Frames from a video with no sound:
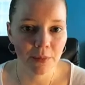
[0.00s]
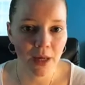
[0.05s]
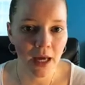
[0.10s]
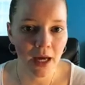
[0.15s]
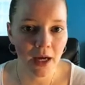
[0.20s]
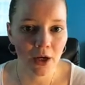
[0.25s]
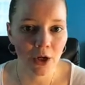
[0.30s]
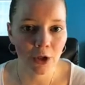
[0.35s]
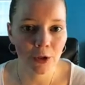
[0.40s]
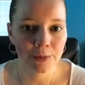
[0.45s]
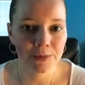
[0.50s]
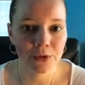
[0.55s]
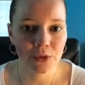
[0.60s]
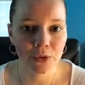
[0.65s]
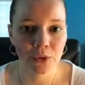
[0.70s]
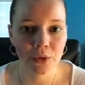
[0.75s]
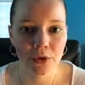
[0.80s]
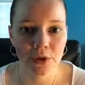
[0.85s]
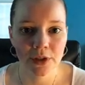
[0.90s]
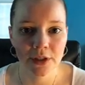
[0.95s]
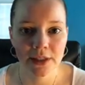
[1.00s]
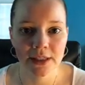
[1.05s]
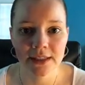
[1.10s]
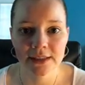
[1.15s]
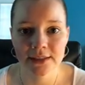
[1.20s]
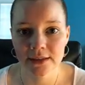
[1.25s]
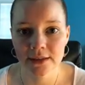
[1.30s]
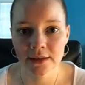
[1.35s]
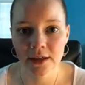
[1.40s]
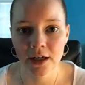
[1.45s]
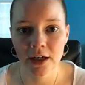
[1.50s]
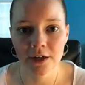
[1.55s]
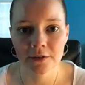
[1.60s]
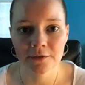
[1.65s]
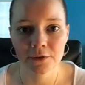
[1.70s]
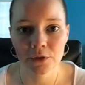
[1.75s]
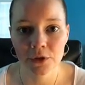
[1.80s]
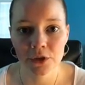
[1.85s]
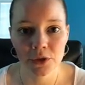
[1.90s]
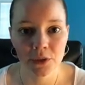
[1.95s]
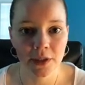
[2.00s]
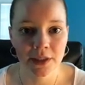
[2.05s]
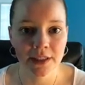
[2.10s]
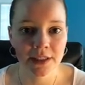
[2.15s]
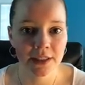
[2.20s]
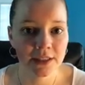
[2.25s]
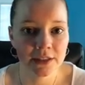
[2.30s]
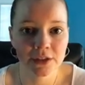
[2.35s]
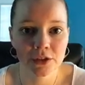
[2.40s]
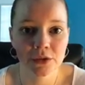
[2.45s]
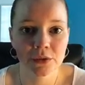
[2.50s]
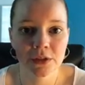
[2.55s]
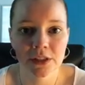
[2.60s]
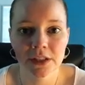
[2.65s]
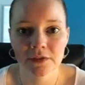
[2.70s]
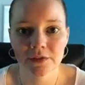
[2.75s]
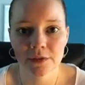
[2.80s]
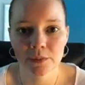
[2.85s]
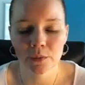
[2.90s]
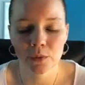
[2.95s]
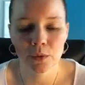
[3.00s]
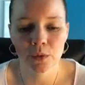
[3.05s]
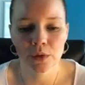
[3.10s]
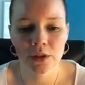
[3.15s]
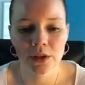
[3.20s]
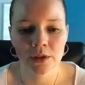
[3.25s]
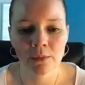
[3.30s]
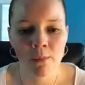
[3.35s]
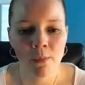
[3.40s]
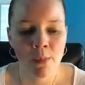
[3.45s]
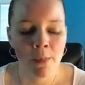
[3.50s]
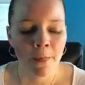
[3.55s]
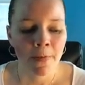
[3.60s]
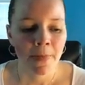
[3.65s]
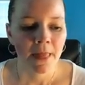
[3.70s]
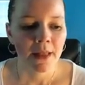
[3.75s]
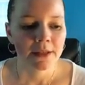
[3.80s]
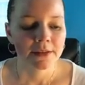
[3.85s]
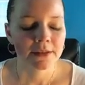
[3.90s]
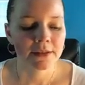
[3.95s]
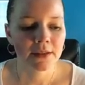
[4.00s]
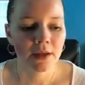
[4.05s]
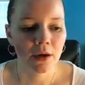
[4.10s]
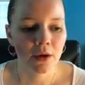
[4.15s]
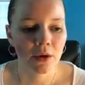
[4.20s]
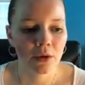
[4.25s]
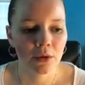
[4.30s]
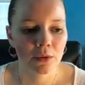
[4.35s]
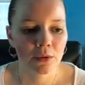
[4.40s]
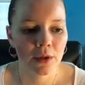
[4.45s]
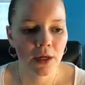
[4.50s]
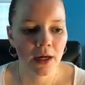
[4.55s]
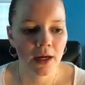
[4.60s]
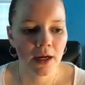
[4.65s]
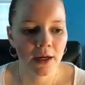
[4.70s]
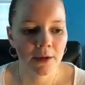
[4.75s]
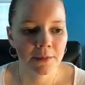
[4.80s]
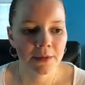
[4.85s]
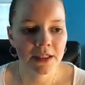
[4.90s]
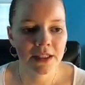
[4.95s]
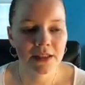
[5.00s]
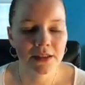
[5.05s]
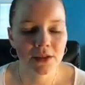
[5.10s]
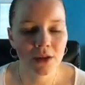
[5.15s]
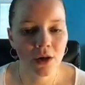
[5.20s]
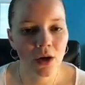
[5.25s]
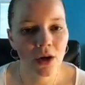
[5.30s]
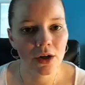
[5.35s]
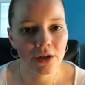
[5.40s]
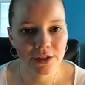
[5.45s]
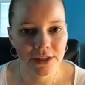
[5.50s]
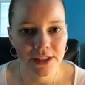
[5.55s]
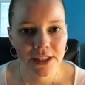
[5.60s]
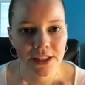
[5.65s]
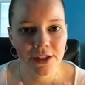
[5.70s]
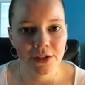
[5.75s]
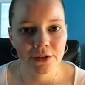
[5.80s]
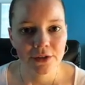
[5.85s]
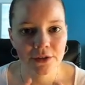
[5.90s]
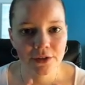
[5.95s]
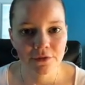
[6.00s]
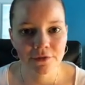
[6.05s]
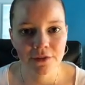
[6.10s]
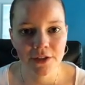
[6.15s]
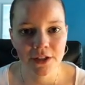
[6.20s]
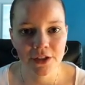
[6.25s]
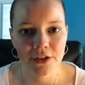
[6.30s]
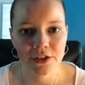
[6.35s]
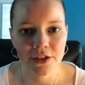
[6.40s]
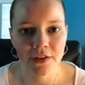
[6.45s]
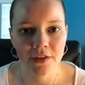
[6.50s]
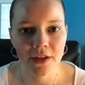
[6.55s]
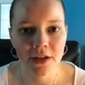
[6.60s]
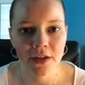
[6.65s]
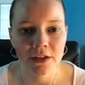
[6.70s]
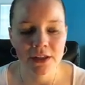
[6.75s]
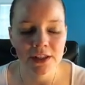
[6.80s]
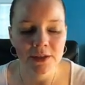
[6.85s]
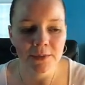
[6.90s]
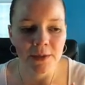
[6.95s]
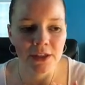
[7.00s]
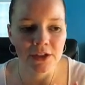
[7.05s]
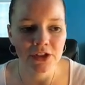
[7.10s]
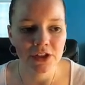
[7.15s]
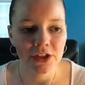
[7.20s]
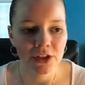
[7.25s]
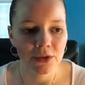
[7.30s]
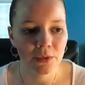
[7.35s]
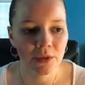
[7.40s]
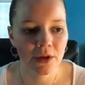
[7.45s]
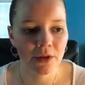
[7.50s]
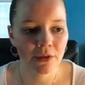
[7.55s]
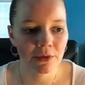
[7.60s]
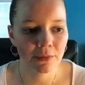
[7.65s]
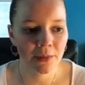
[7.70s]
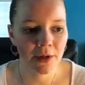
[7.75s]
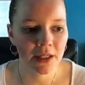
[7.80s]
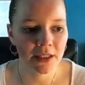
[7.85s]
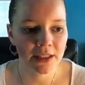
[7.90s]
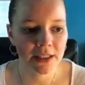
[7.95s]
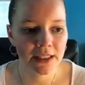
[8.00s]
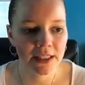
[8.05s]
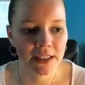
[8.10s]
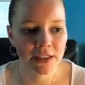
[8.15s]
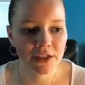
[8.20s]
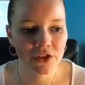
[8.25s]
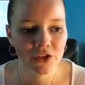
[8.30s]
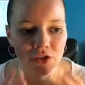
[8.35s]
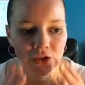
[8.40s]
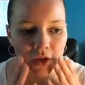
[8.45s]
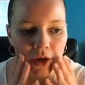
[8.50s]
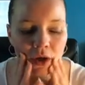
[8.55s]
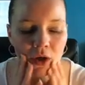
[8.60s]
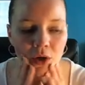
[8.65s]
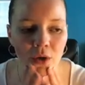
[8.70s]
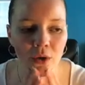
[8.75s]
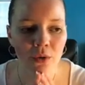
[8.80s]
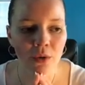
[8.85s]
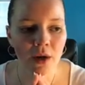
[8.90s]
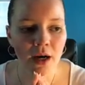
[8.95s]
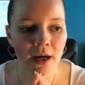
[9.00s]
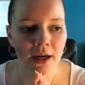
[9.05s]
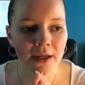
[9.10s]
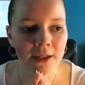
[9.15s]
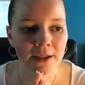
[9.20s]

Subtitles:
helped or is enough, or do I need to do it even more. So it is hard to get your little fingers in there, especially with Bentley. He's so,